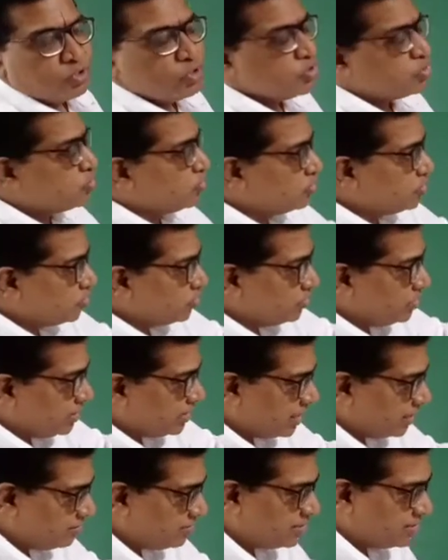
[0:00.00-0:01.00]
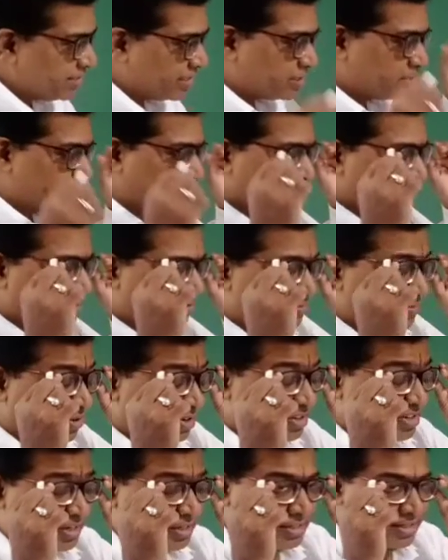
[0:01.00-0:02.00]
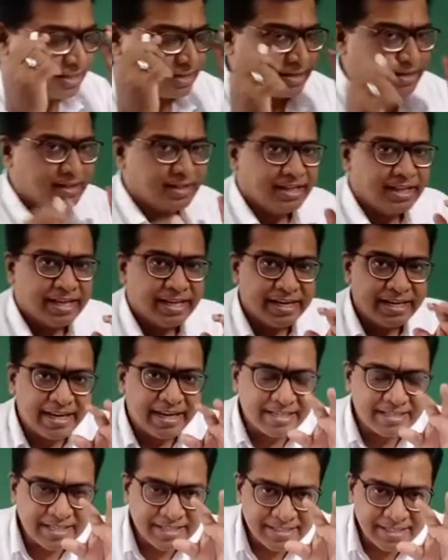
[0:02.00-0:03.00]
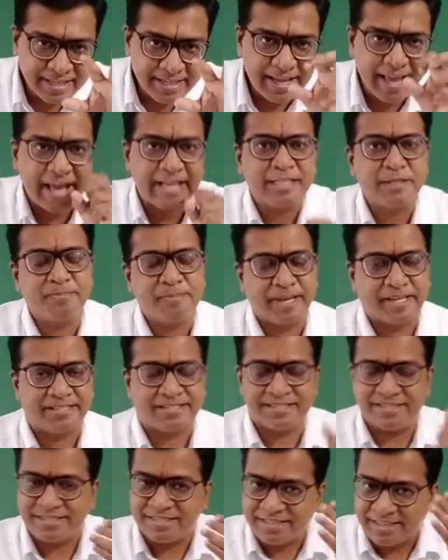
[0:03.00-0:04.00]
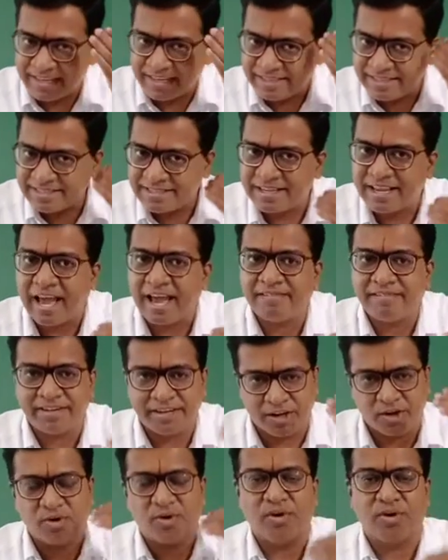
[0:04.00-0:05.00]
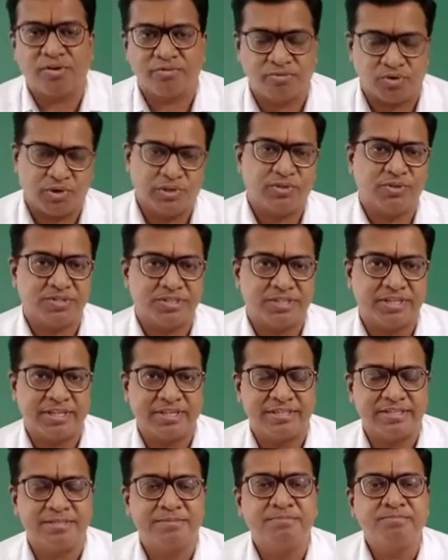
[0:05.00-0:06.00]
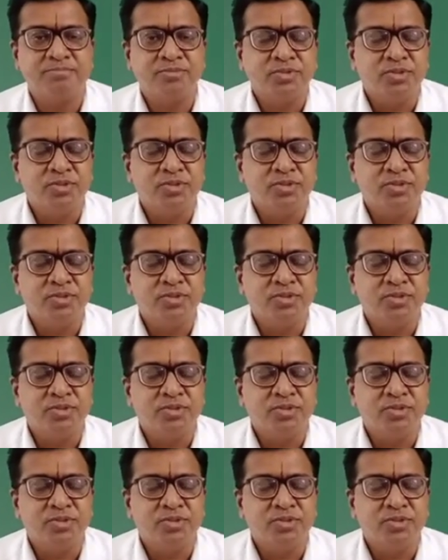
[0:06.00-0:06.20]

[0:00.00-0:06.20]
So to derive this expression, what are the necessary aspects? Let us have a recall of all those things.